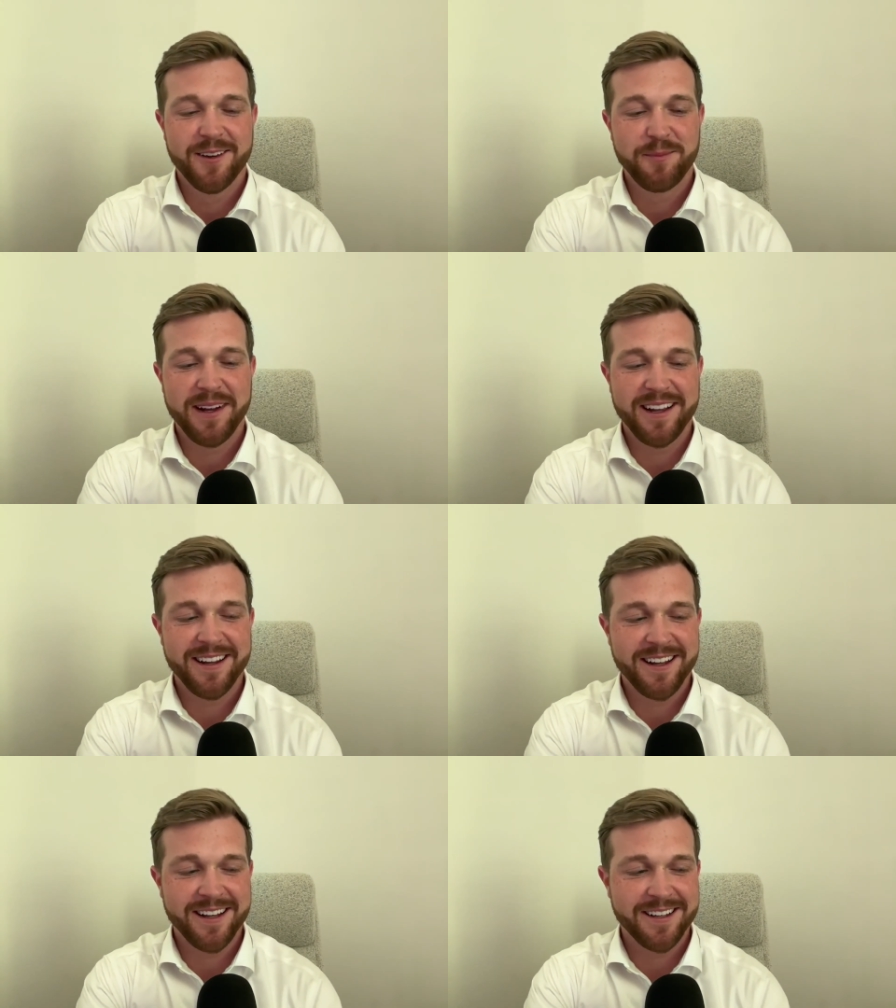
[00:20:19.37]

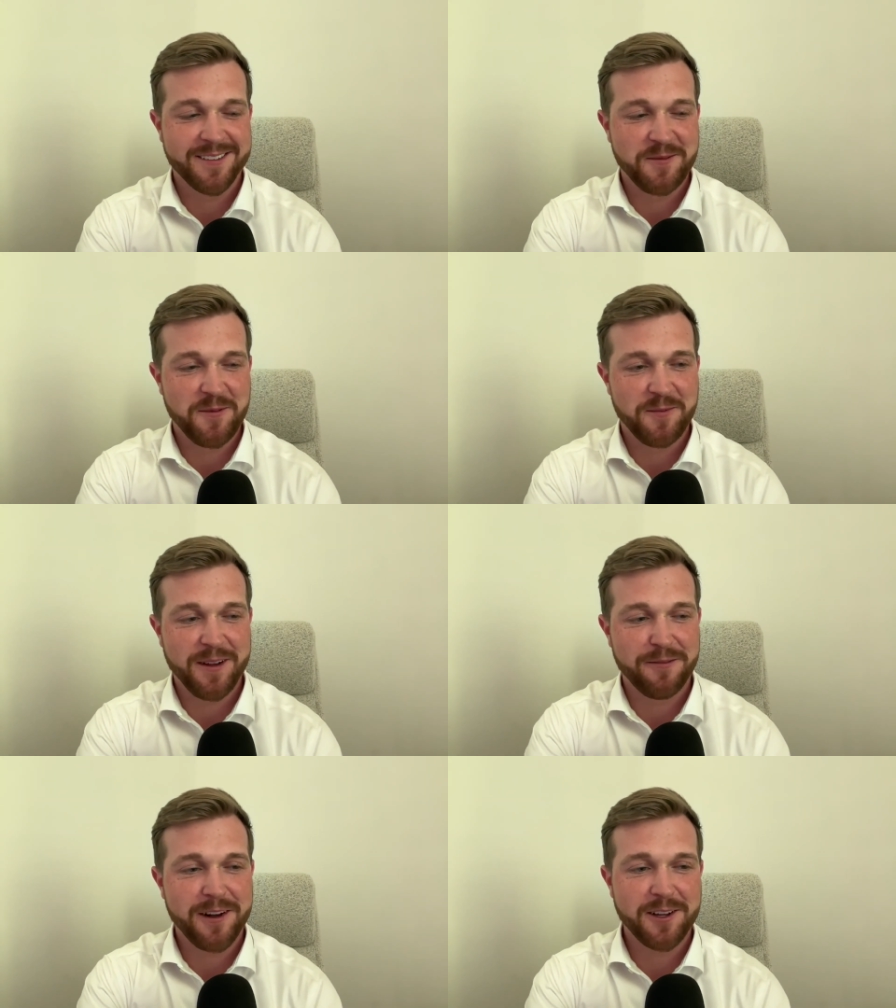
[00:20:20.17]
My
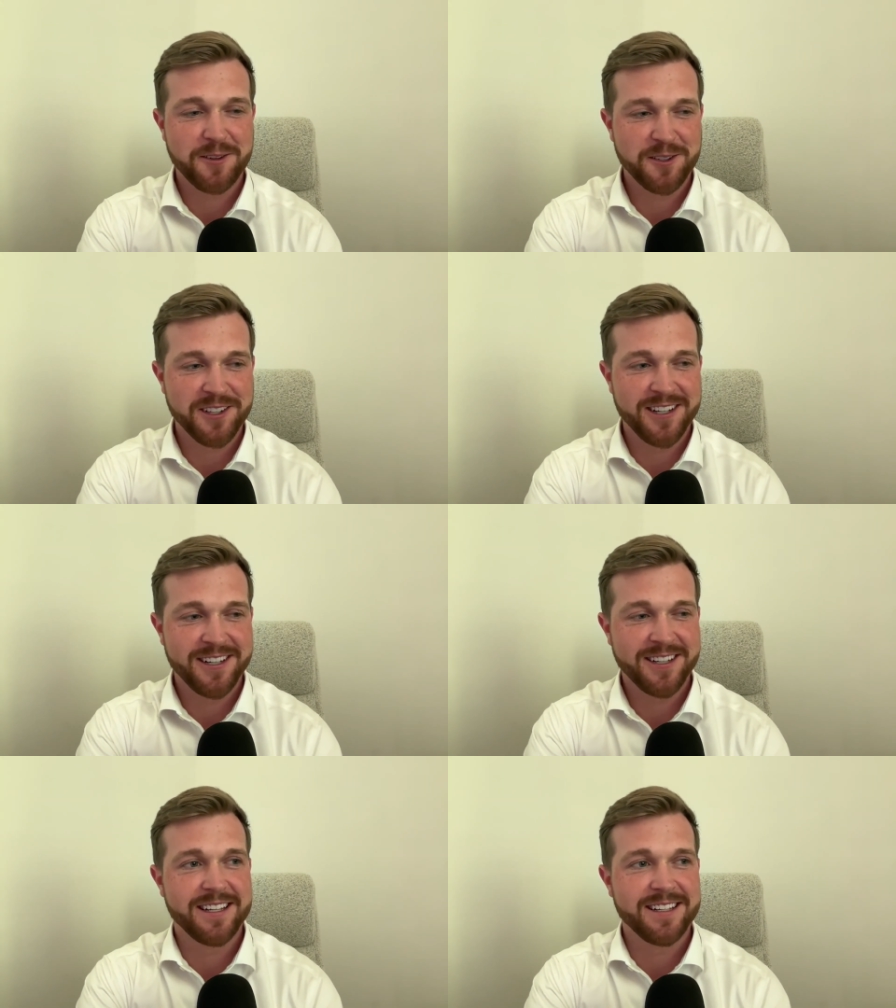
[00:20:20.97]

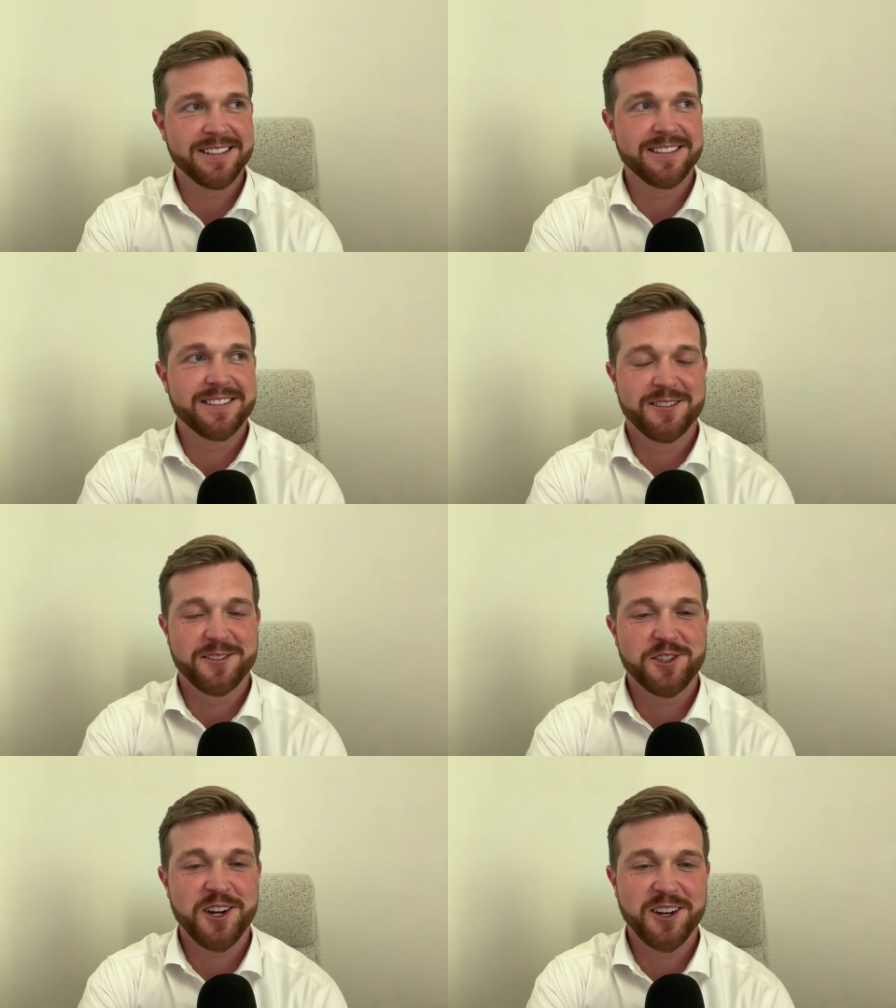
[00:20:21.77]
father-in-law is
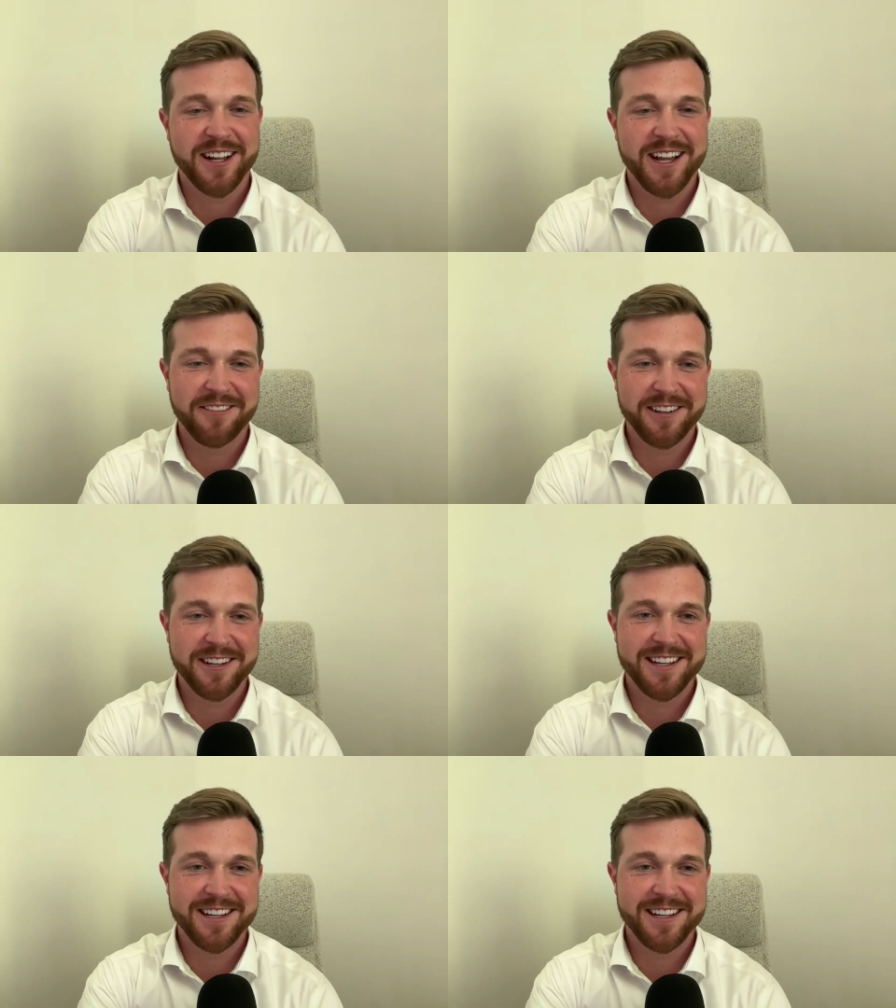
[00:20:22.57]
Sean Covey.